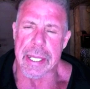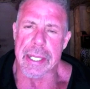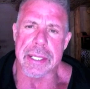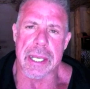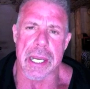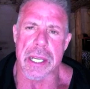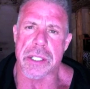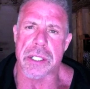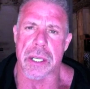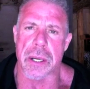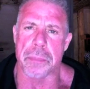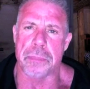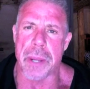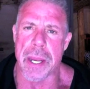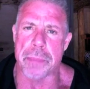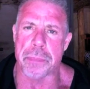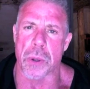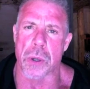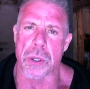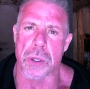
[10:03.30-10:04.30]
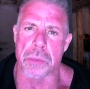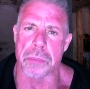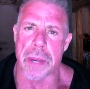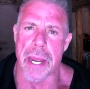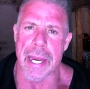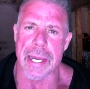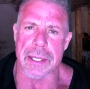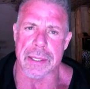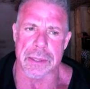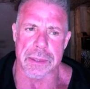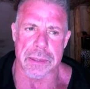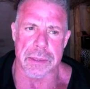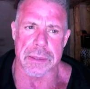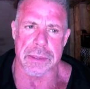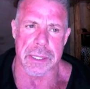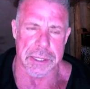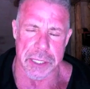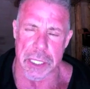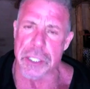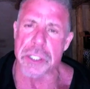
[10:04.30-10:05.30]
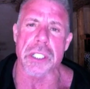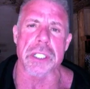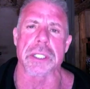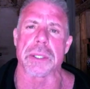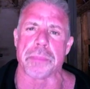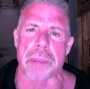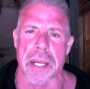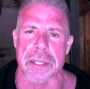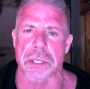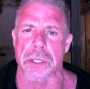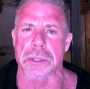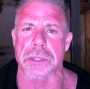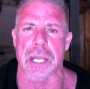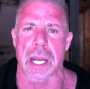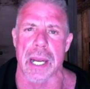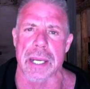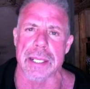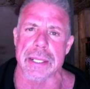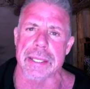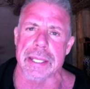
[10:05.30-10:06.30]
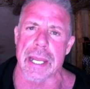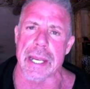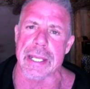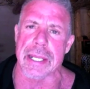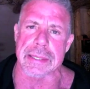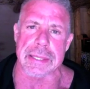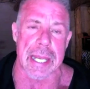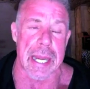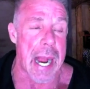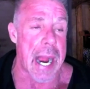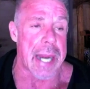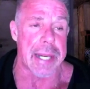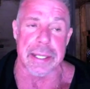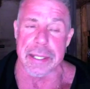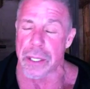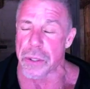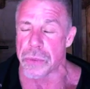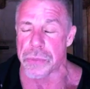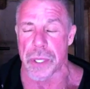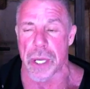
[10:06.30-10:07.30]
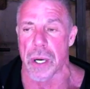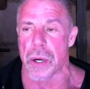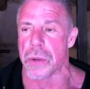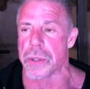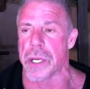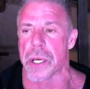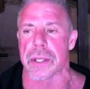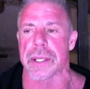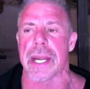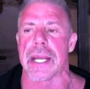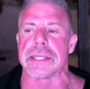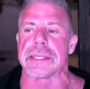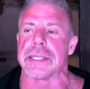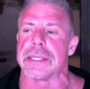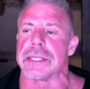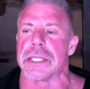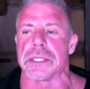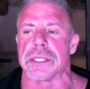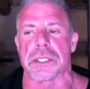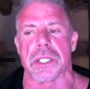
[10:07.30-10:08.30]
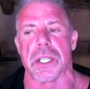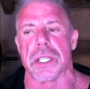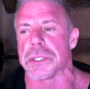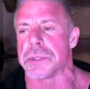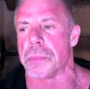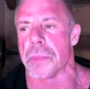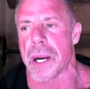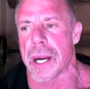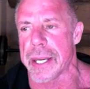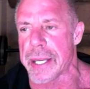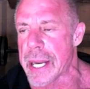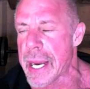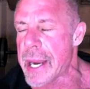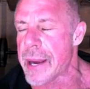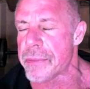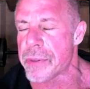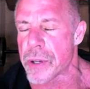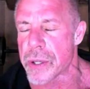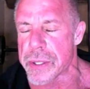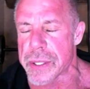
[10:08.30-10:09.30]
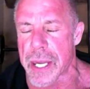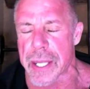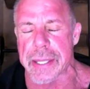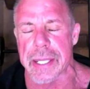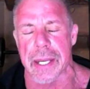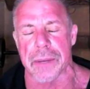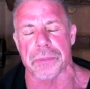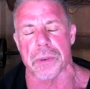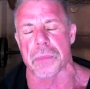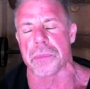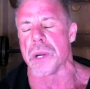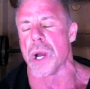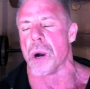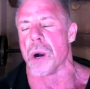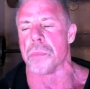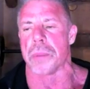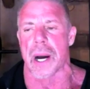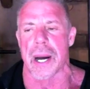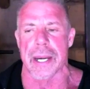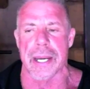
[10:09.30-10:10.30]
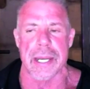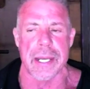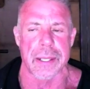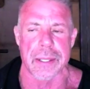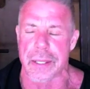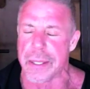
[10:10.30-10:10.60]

attention of people who make decisions about those kind of things. And I don't know, your guess is as good as mine. I have heard nothing from nobody